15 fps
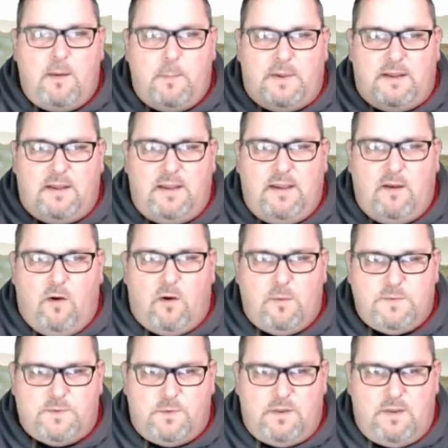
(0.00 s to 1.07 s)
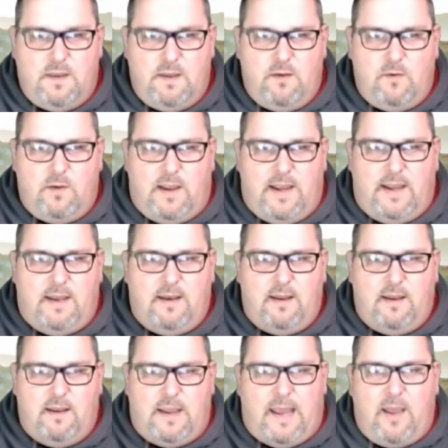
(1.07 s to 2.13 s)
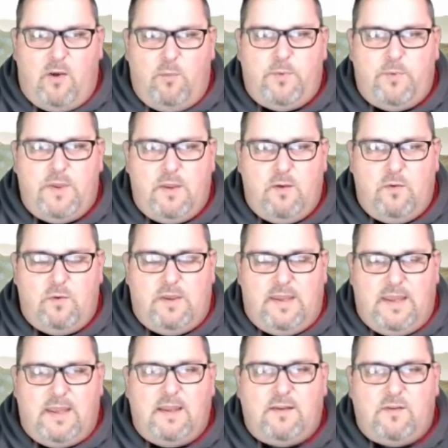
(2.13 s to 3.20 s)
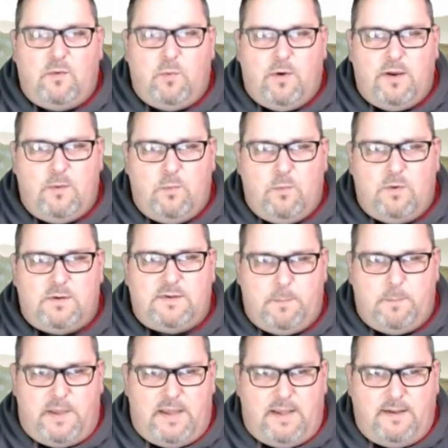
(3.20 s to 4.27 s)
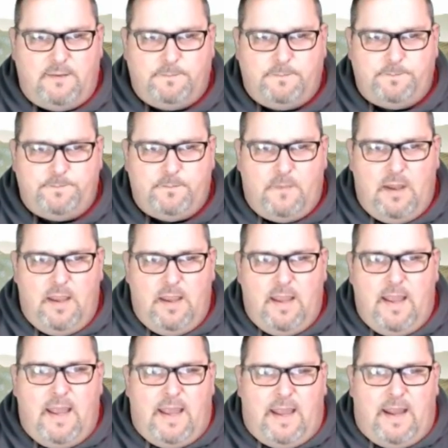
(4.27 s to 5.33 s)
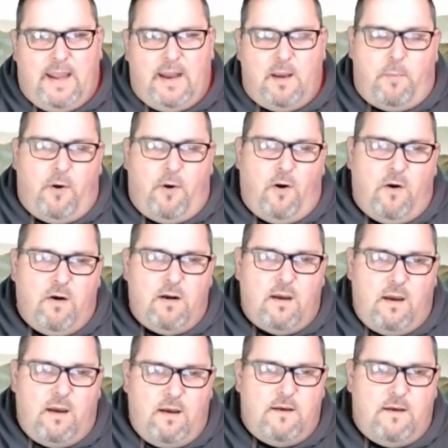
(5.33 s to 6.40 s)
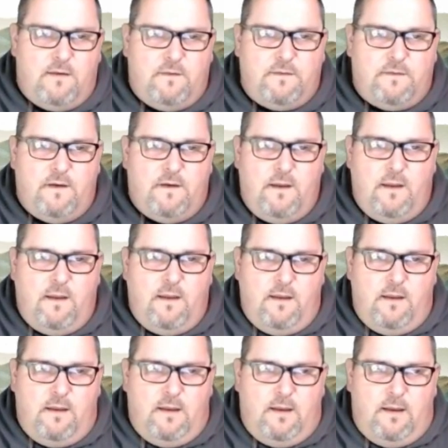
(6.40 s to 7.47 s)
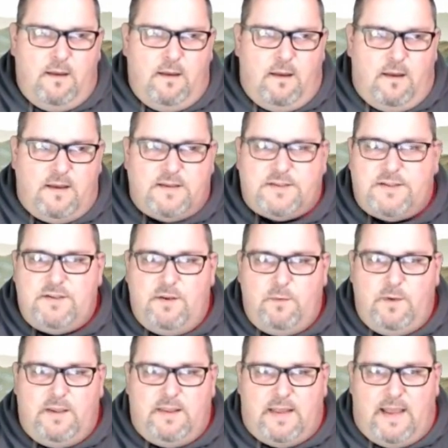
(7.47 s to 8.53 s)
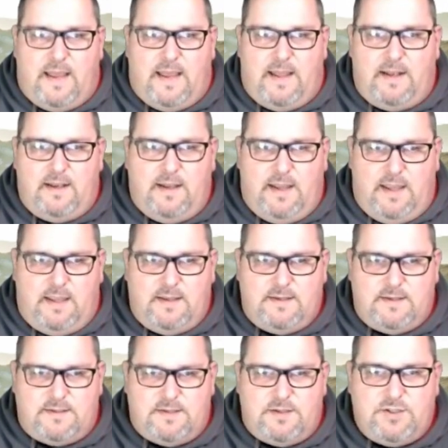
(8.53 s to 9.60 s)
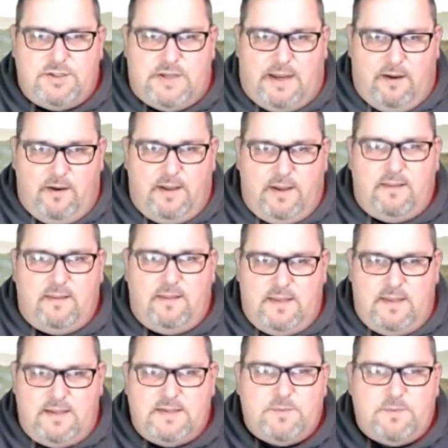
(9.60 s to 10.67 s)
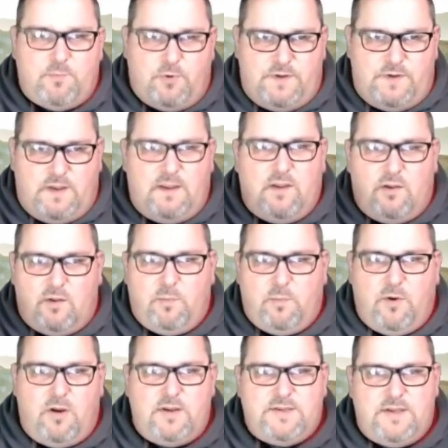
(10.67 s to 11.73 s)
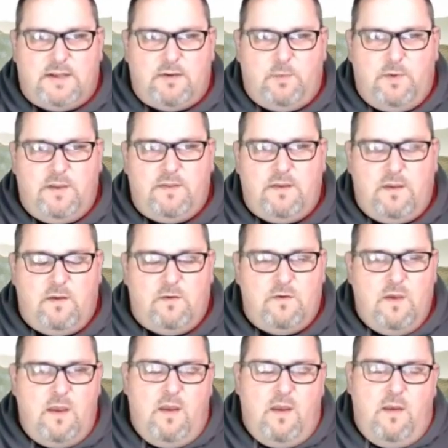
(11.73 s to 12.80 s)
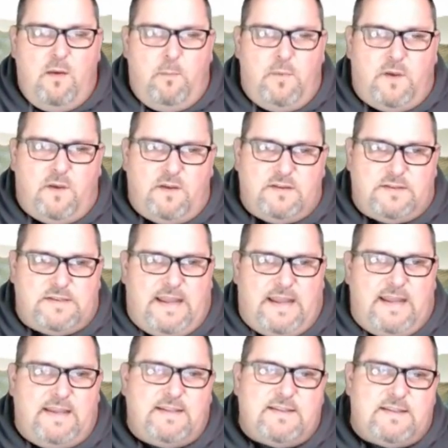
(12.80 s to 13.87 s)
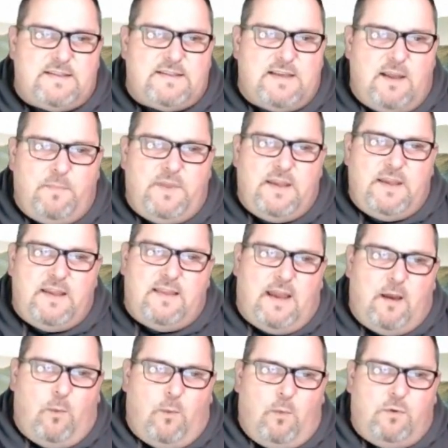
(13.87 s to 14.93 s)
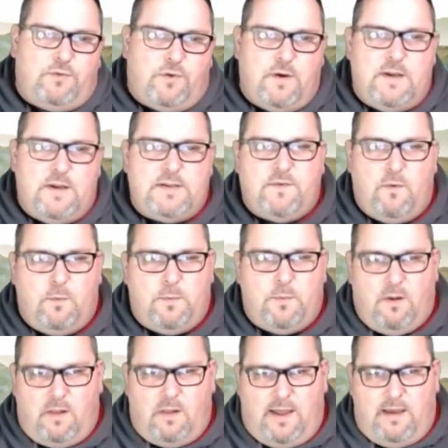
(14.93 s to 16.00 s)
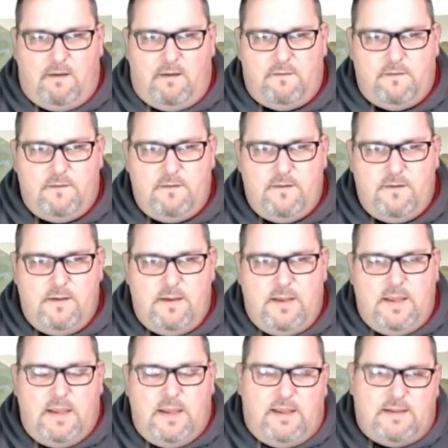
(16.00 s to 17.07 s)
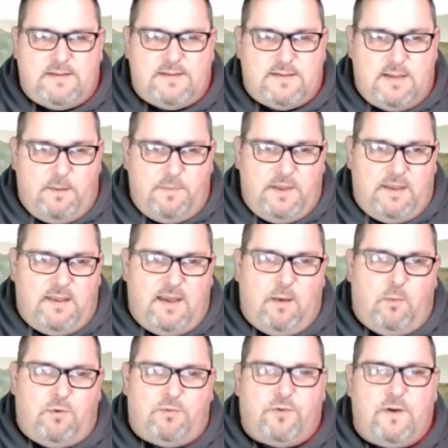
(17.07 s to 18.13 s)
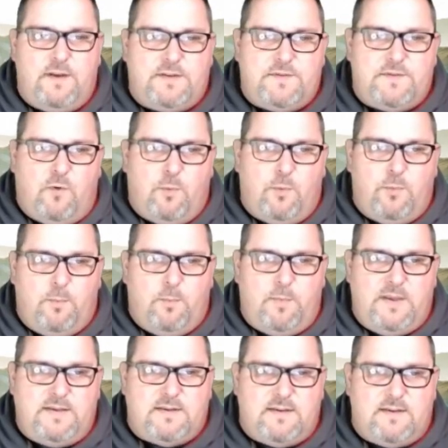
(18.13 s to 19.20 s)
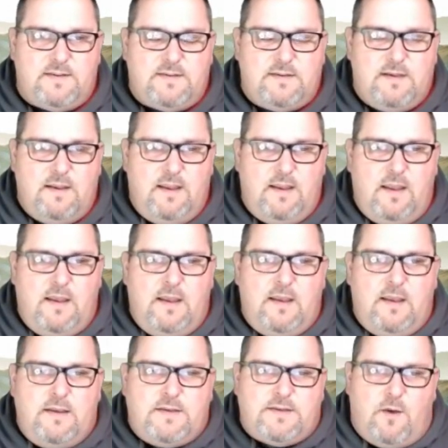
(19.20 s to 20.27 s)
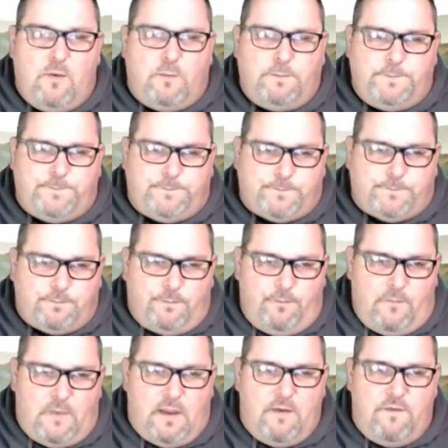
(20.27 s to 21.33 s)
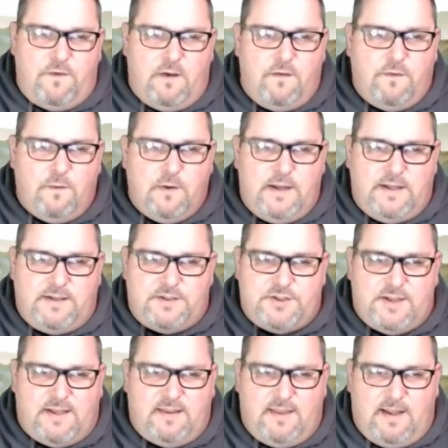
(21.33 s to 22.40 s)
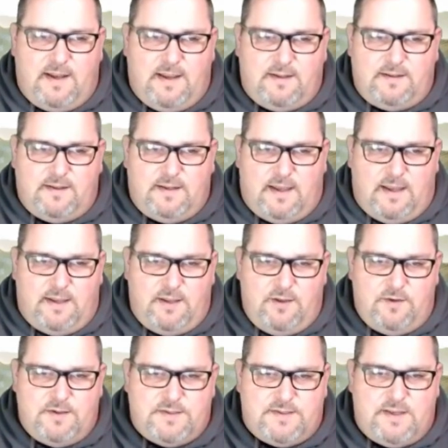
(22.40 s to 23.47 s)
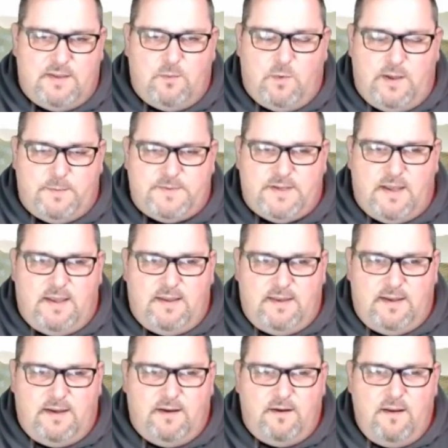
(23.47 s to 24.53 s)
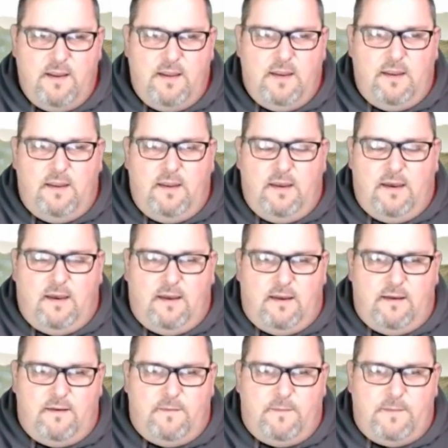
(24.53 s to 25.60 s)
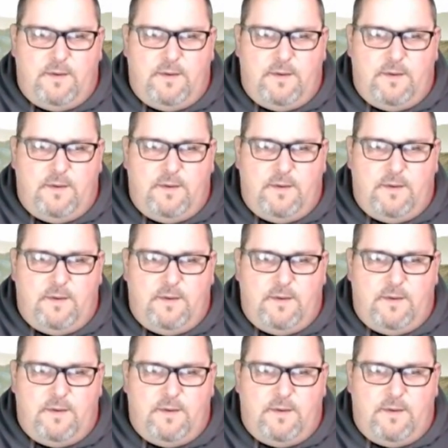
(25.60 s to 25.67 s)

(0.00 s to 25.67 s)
and link arms with you and help you get to where you want to be. And a part of us doing that is sharing this particular project with you, because it's something that will transform your life. It's something that will transform your business. So feel free to check that out tonight. You can see the website there. Uh,